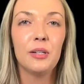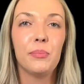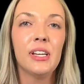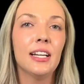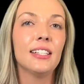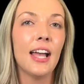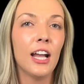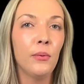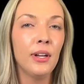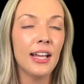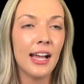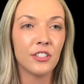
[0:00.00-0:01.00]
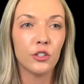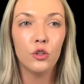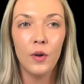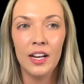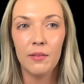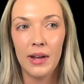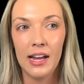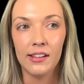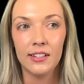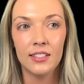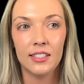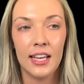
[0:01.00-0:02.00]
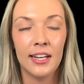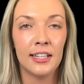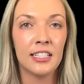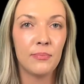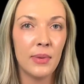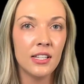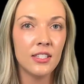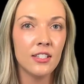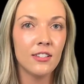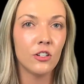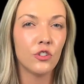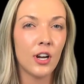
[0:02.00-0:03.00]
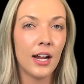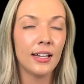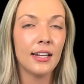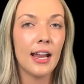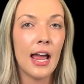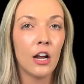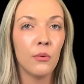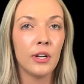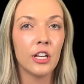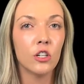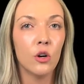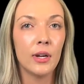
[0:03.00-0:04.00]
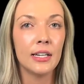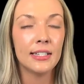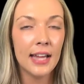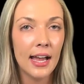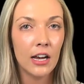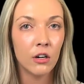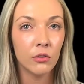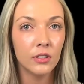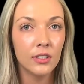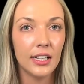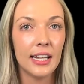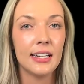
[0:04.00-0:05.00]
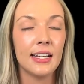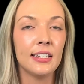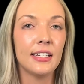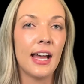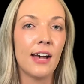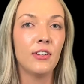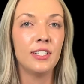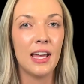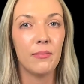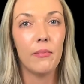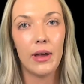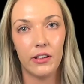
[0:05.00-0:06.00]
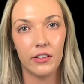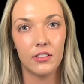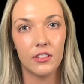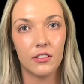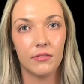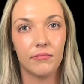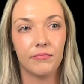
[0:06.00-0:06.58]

Because equity has a credit balance and expenses are tracking equity going down, it needs to have a debit balance.